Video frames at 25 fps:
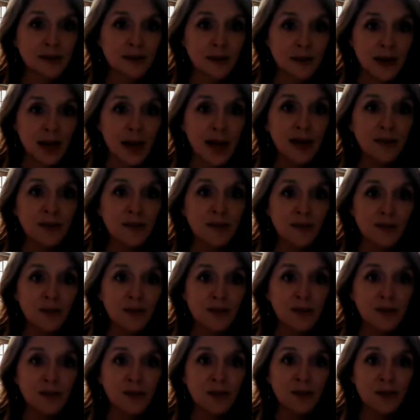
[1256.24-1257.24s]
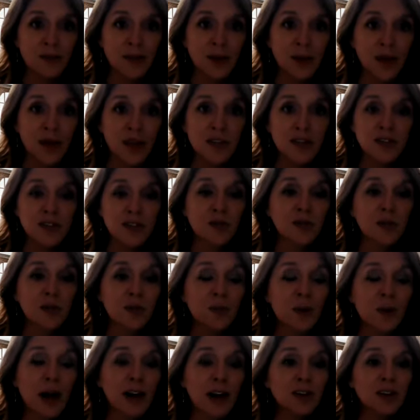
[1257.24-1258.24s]
Okay? So if your
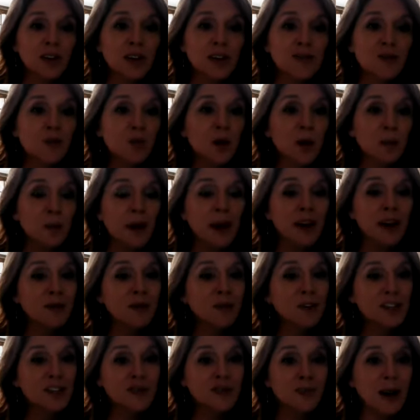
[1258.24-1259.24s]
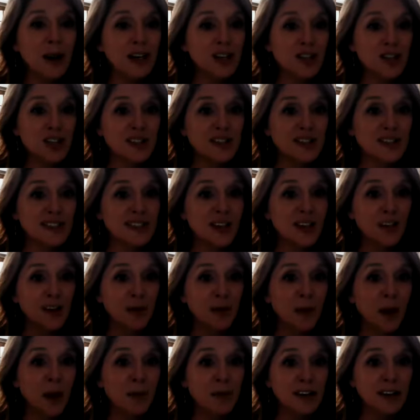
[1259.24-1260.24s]
buyer doesn't want to pay for inspections until their
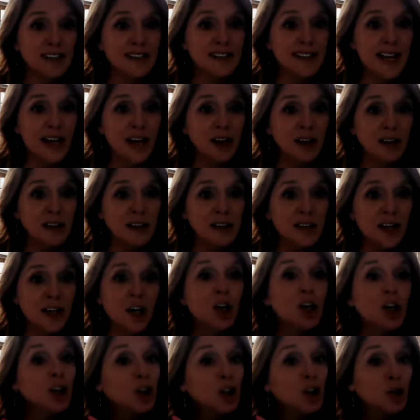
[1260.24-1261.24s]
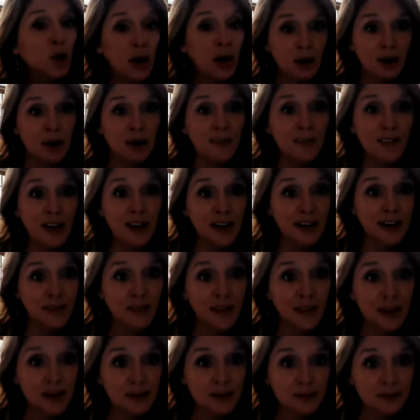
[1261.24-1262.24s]
property sells, you got to write that in
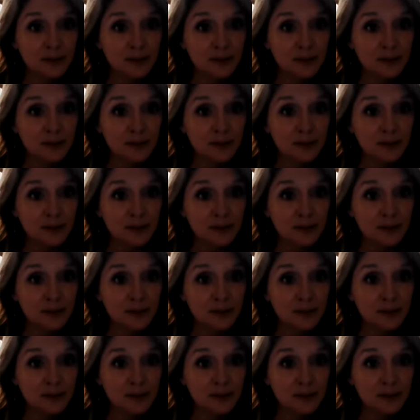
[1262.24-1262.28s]
there.